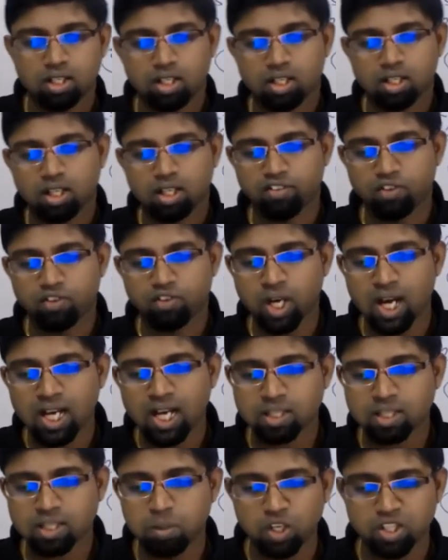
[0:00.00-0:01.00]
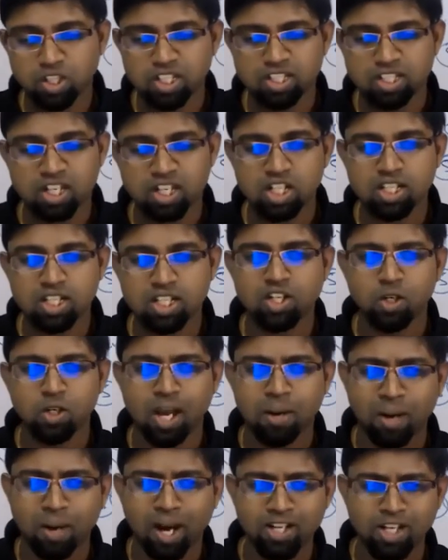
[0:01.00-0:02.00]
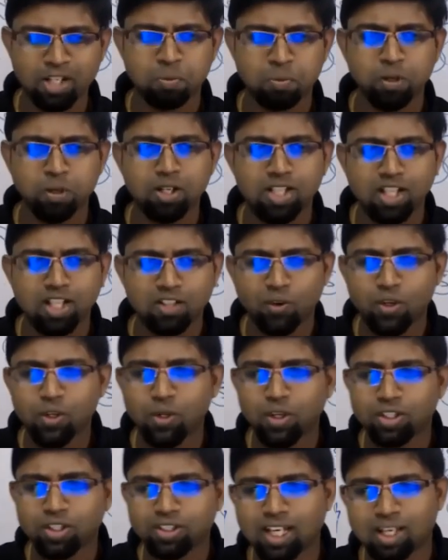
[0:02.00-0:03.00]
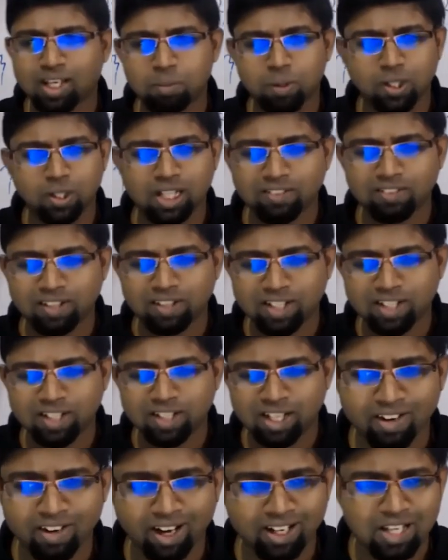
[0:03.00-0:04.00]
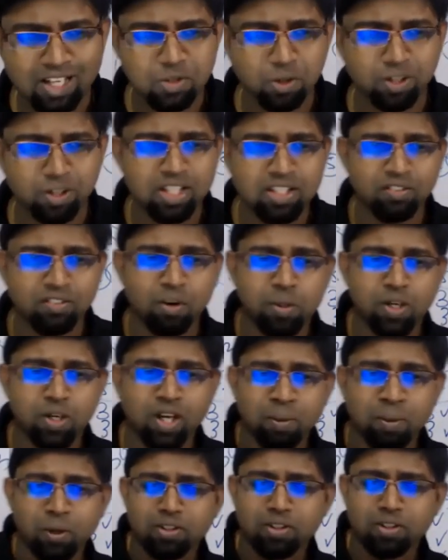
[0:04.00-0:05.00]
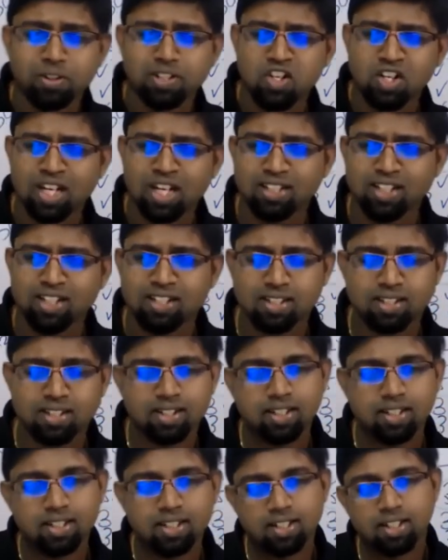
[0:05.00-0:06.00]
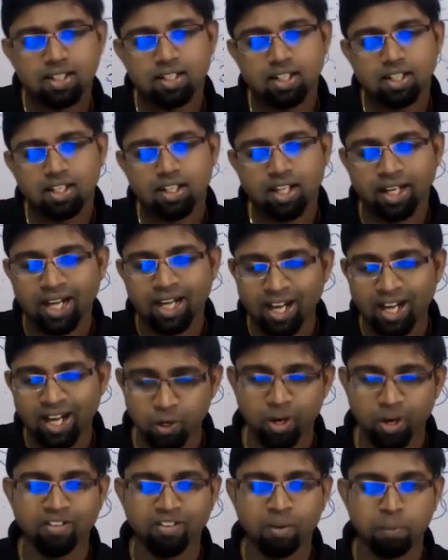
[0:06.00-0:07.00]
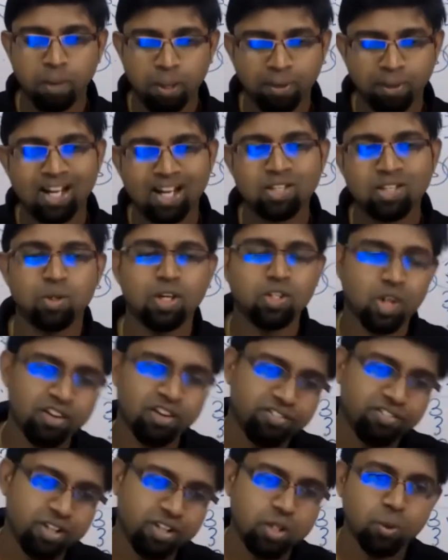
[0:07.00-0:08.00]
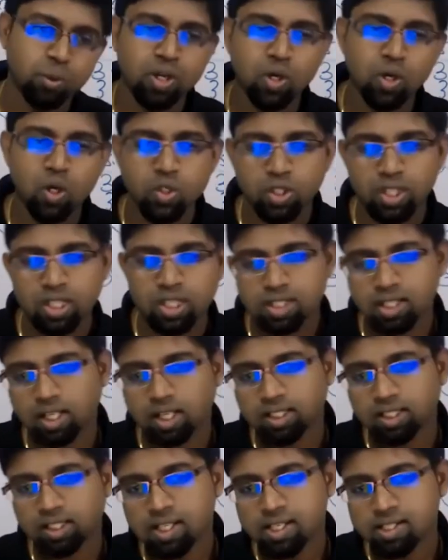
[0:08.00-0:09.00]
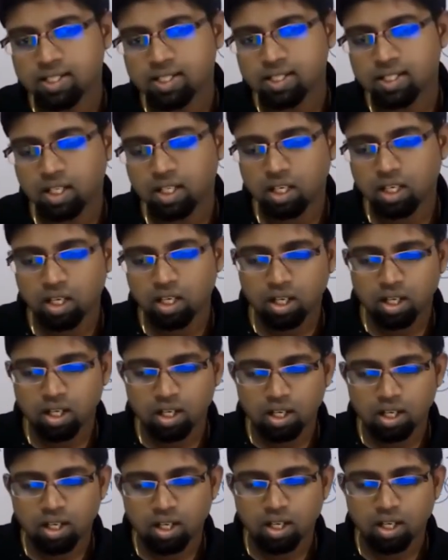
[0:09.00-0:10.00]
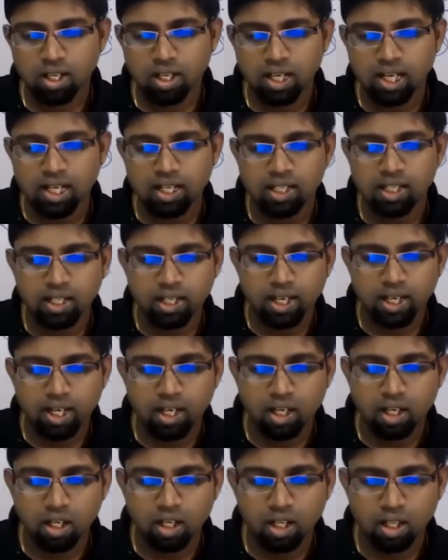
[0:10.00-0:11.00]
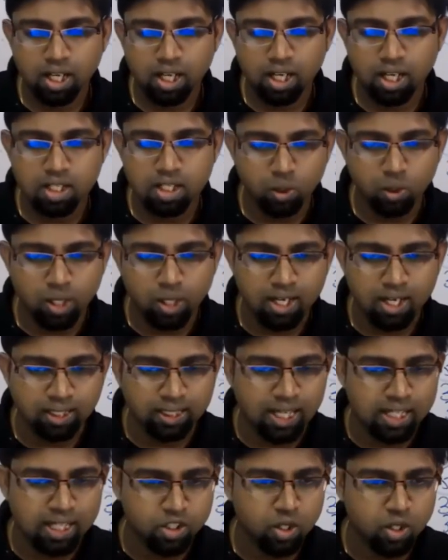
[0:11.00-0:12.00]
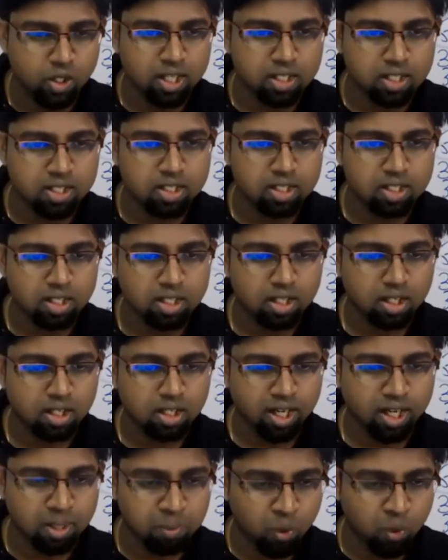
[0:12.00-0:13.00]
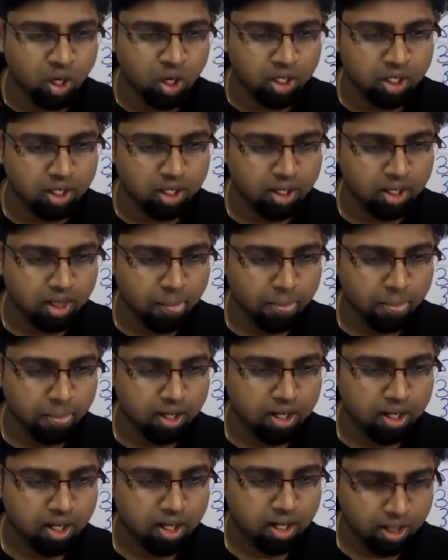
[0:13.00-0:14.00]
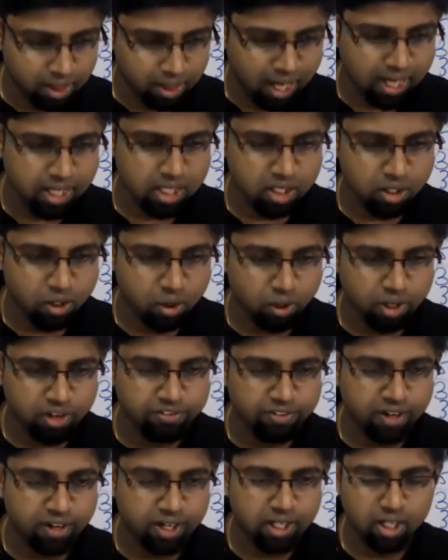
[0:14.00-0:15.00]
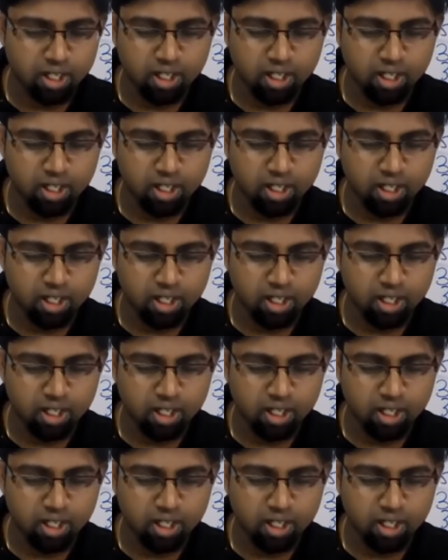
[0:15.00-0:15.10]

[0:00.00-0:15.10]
Like, if you want to ask, because this session is actually, I just put it just for your sake, because there's no reason for me to come and do a session like this. Like, and I don't have a paper class today, so I'm free today also. That's the other reason. Yeah? Like, okay, nothing else to ask. Can I move on? Right. Okay, fine.